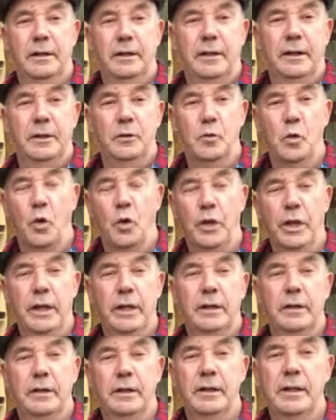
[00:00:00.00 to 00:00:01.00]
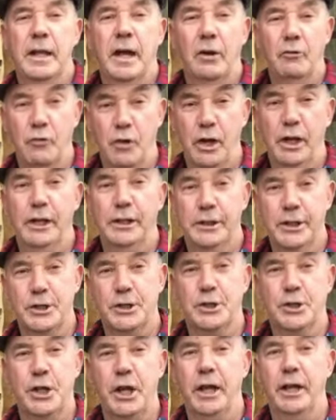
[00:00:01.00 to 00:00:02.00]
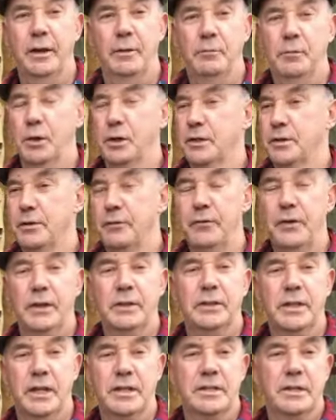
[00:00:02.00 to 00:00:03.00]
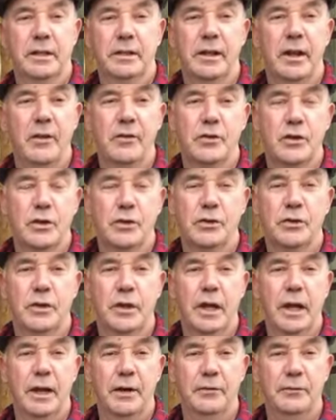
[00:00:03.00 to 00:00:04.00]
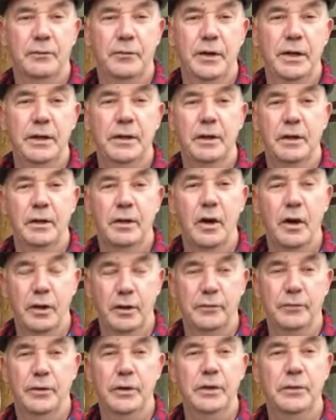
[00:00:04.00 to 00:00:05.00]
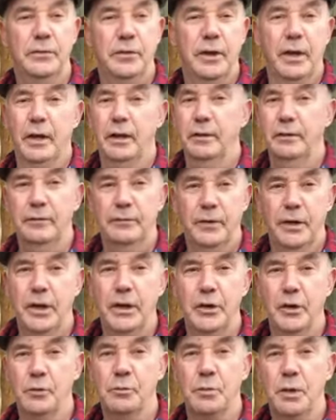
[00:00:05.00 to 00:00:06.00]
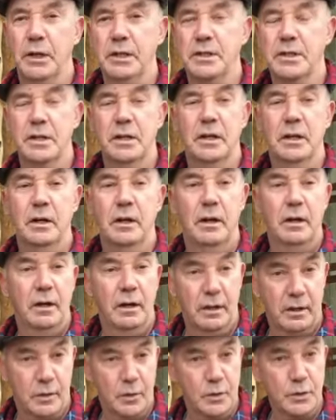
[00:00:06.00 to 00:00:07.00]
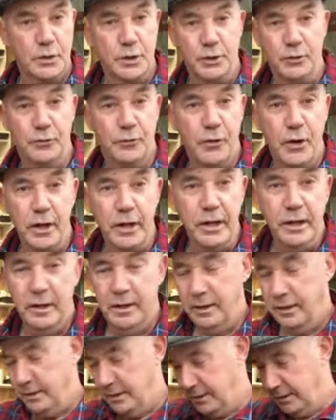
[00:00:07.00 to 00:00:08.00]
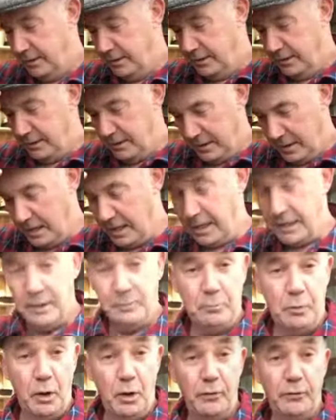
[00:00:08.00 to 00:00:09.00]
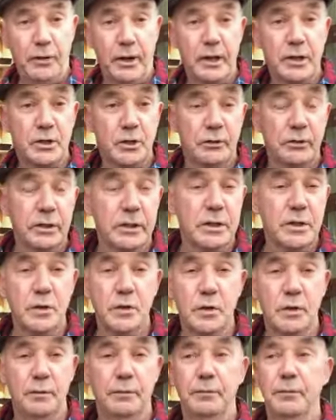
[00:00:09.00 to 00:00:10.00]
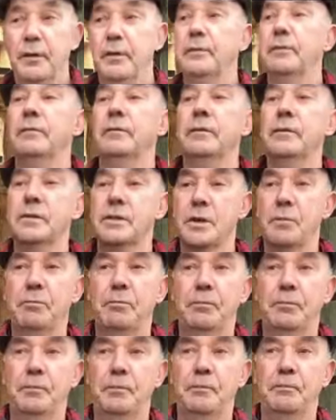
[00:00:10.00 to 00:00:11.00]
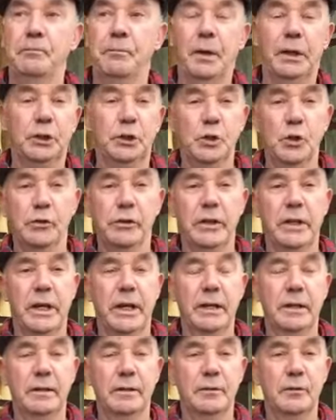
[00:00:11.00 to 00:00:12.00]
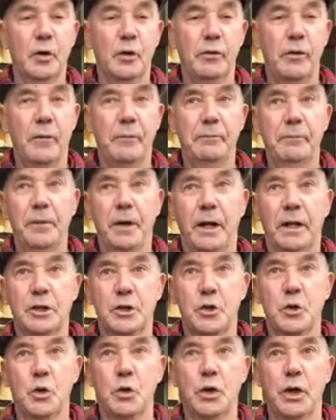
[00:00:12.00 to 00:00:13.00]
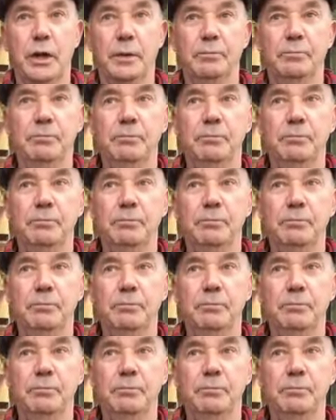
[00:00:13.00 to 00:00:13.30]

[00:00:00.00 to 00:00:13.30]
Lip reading: in water, and that really does stink, but it's a fantastic nitrogen feed, early feed for your young plants, and of course it's free. And the butterflies love it, so there's a patch over there, I'll show you